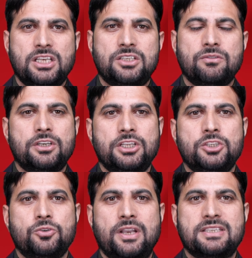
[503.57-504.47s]
it will
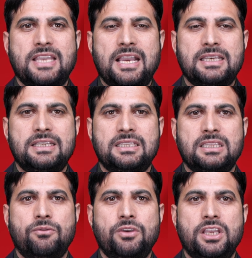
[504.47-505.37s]
reach you exactly
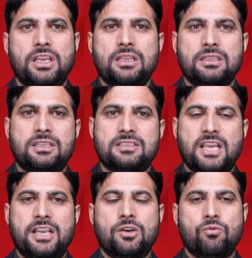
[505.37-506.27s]
the way the
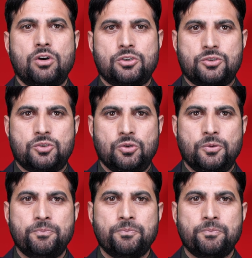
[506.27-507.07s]
sender wants to.